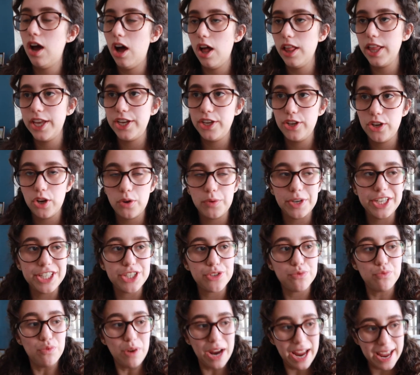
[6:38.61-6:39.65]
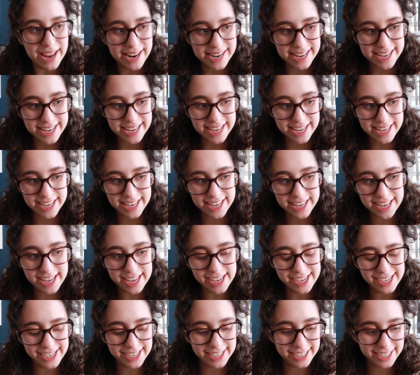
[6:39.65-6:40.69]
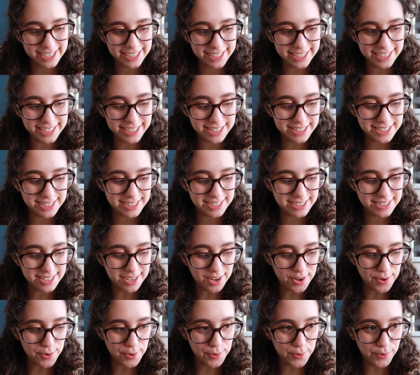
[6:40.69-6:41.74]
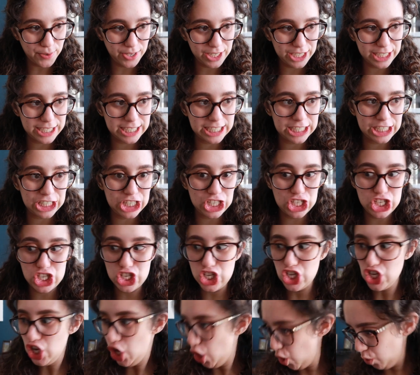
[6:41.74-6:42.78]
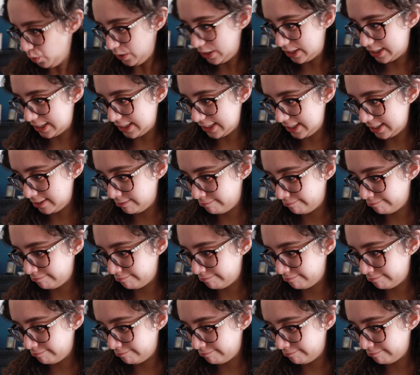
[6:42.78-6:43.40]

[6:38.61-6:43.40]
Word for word: I'll let you know when it's ready and it's so cute.